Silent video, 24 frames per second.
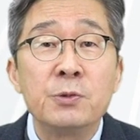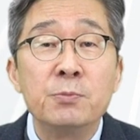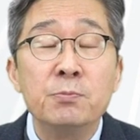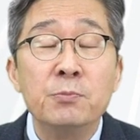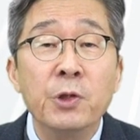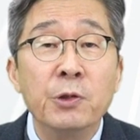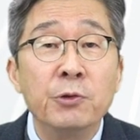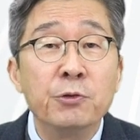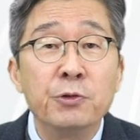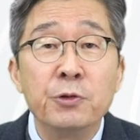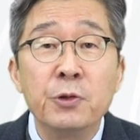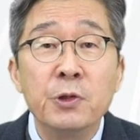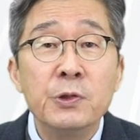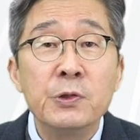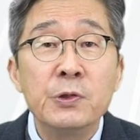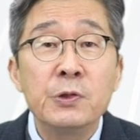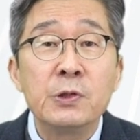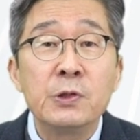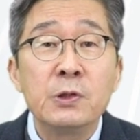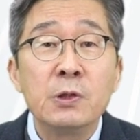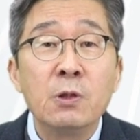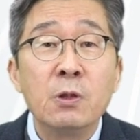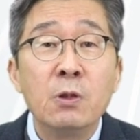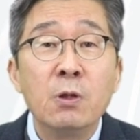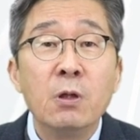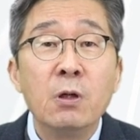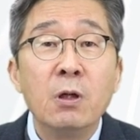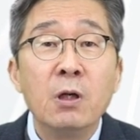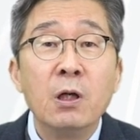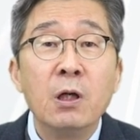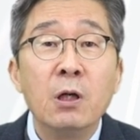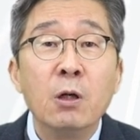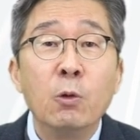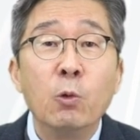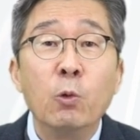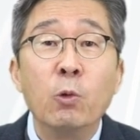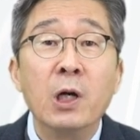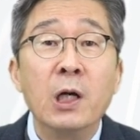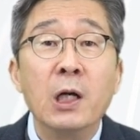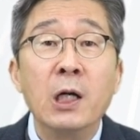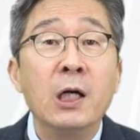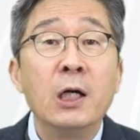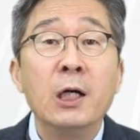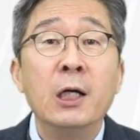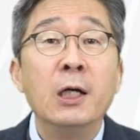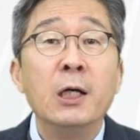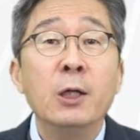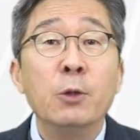materials or
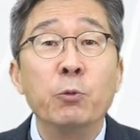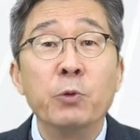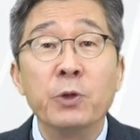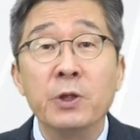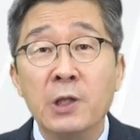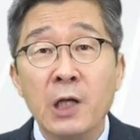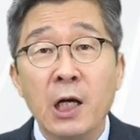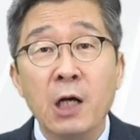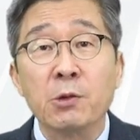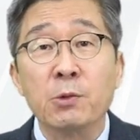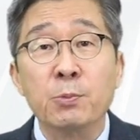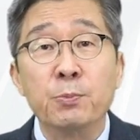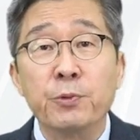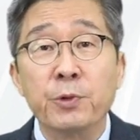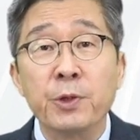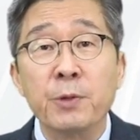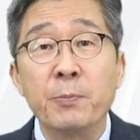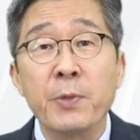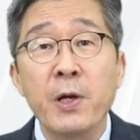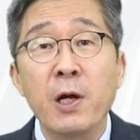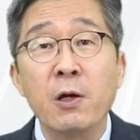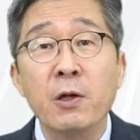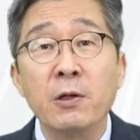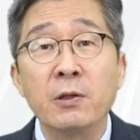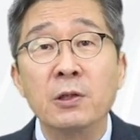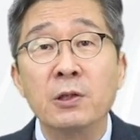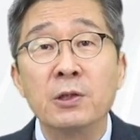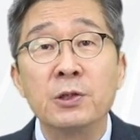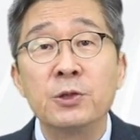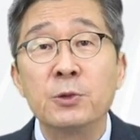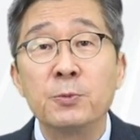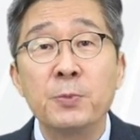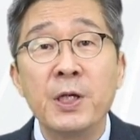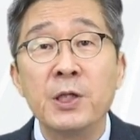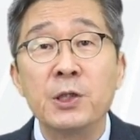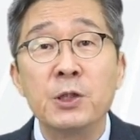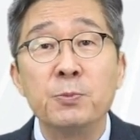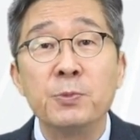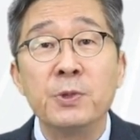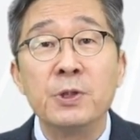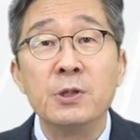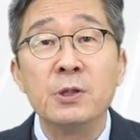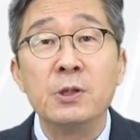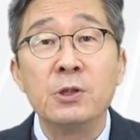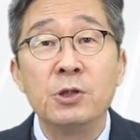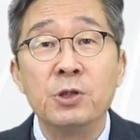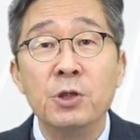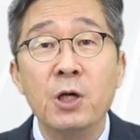without preparing the
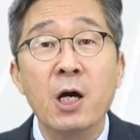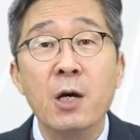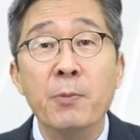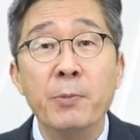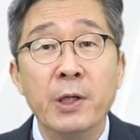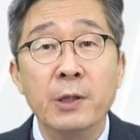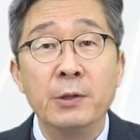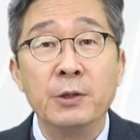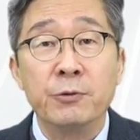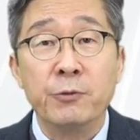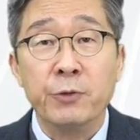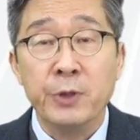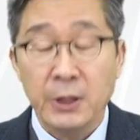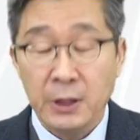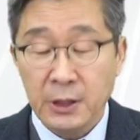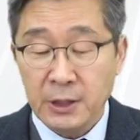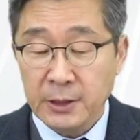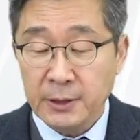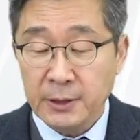specimen geometry.